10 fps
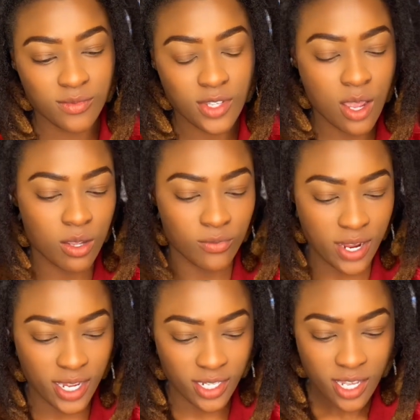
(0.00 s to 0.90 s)
All
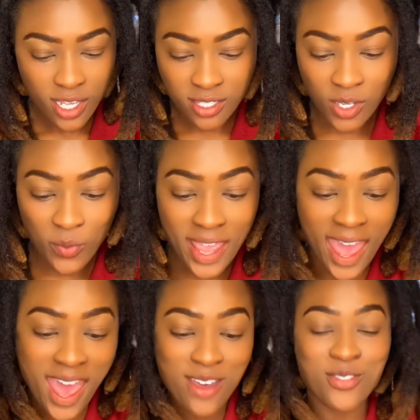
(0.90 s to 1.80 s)
right, so we
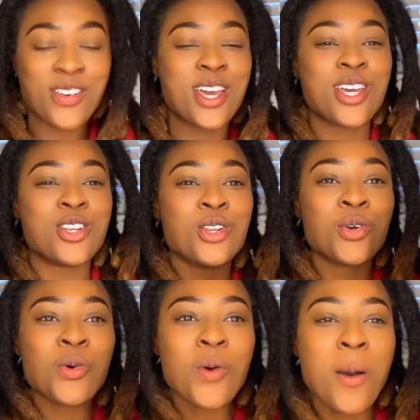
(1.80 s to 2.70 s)
have
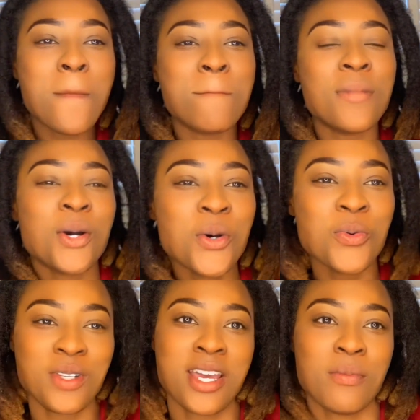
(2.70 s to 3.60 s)
new
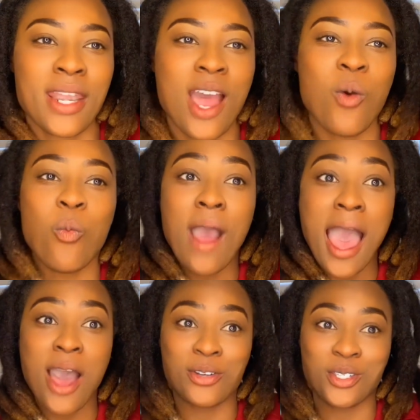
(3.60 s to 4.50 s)
moon coming out.
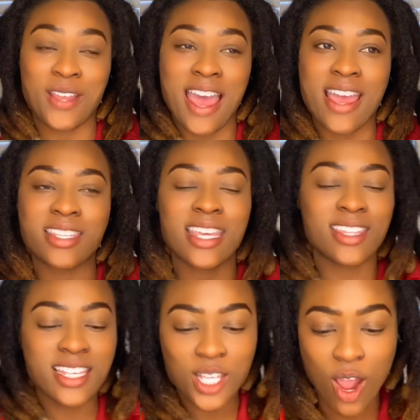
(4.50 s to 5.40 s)
Wow, you guys.
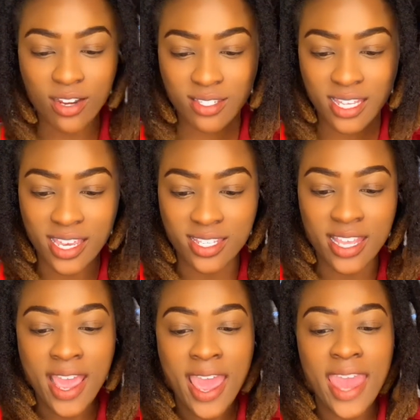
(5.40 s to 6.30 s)
And this card
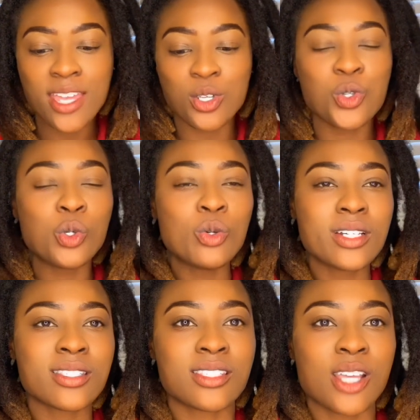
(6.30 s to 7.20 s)
says a
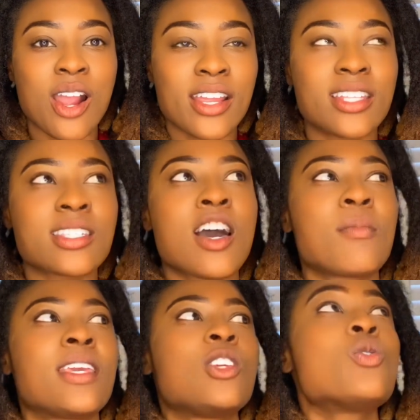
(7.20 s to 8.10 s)
new start is
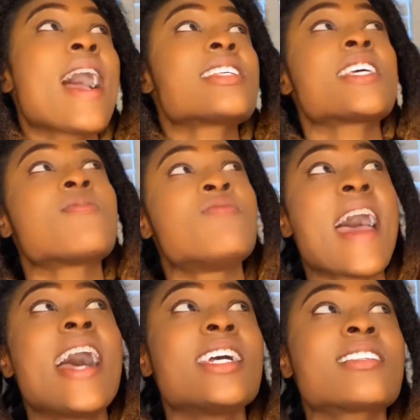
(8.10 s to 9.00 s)
coming. You guys, if
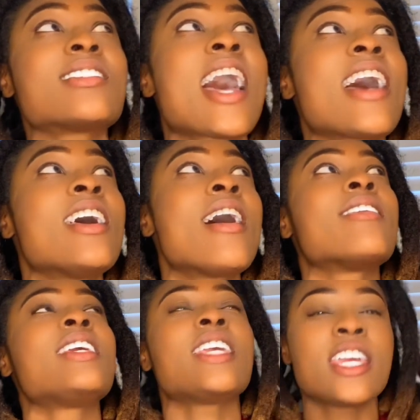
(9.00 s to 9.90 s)
that is not
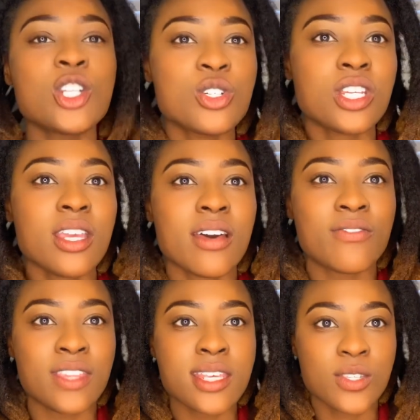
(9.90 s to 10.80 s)
the energy
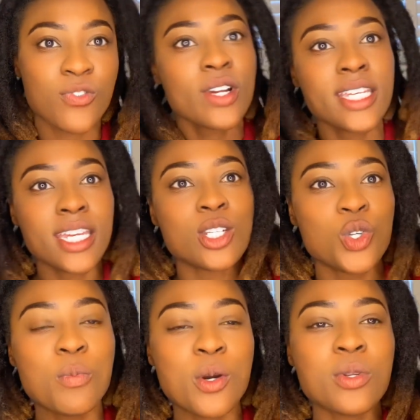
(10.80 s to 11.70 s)
of this freaking
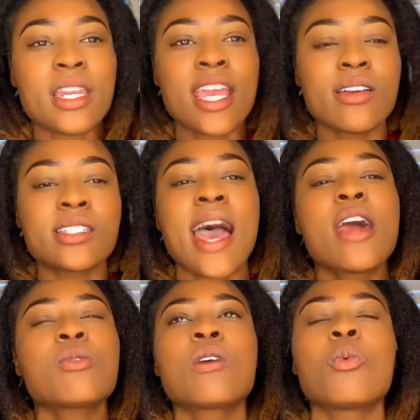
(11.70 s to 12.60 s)
new moon in Aries,
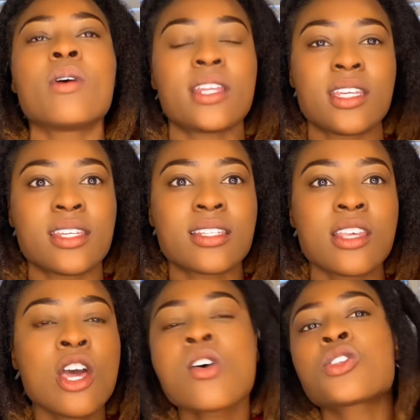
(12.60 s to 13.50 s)
I don't know what
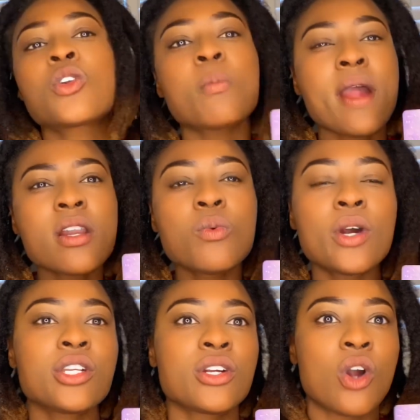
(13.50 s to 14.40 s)
is. So no matter
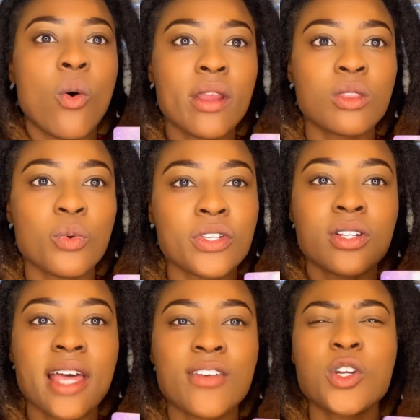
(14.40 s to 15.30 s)
what you're going through in
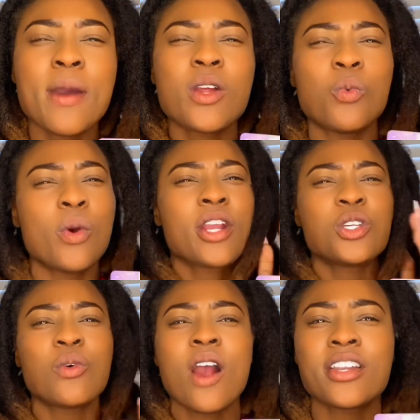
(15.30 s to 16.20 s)
your life, no matter where
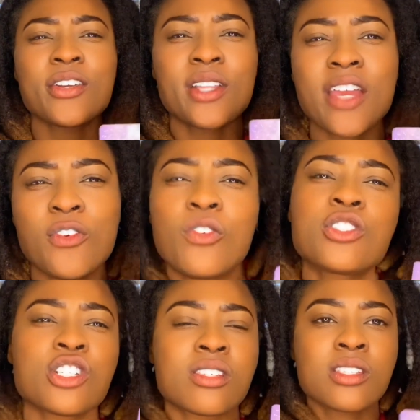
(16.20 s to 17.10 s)
you are in your life, if
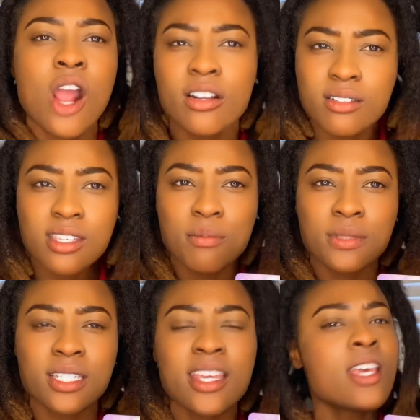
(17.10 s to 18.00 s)
you're just starting
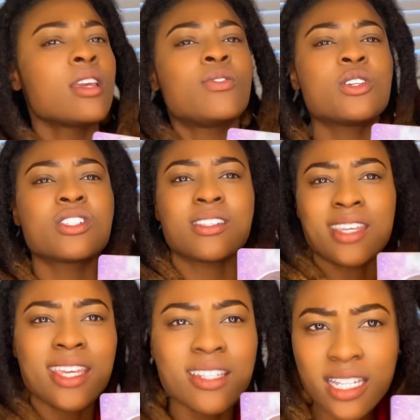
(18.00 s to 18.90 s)
something, if you're
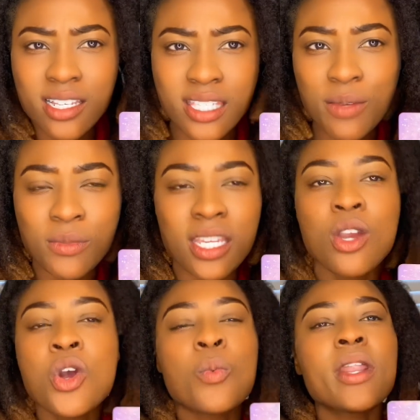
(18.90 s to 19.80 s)
just ending
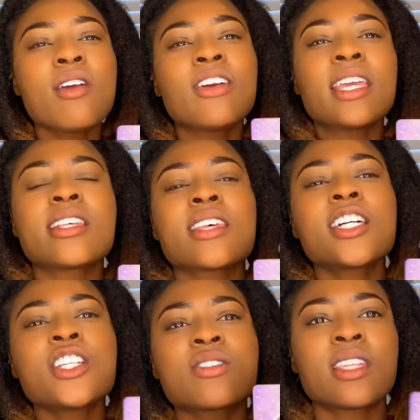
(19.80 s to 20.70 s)
something, whatever it is,
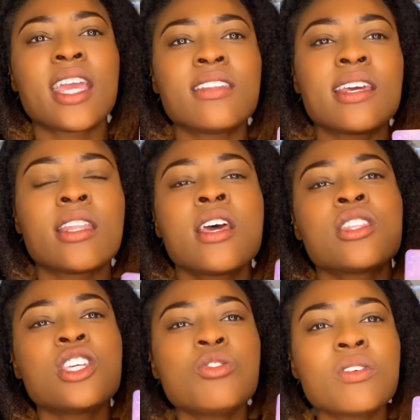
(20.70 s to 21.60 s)
understand
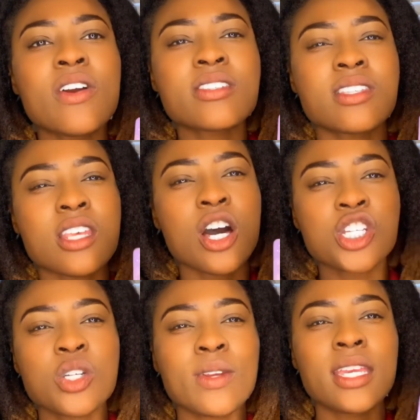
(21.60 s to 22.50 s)
that the universe is
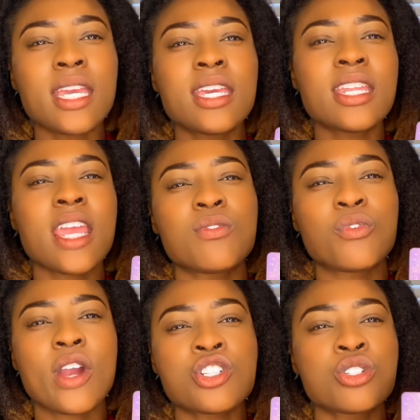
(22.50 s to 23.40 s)
ushering in a
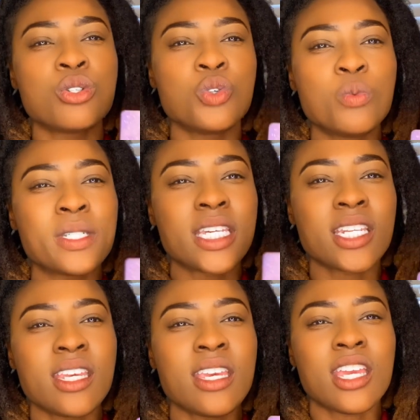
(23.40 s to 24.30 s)
fresh new
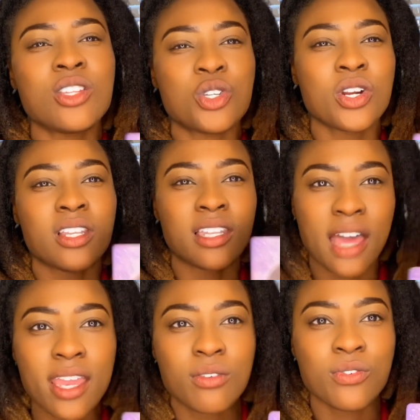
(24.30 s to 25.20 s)
beginning in your
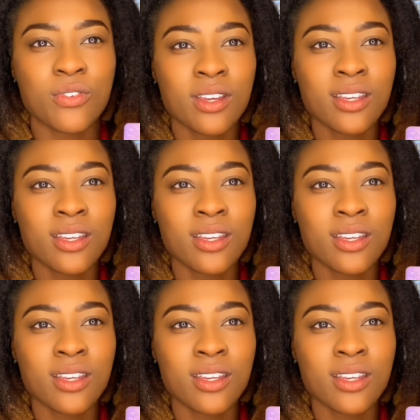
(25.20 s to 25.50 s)
life.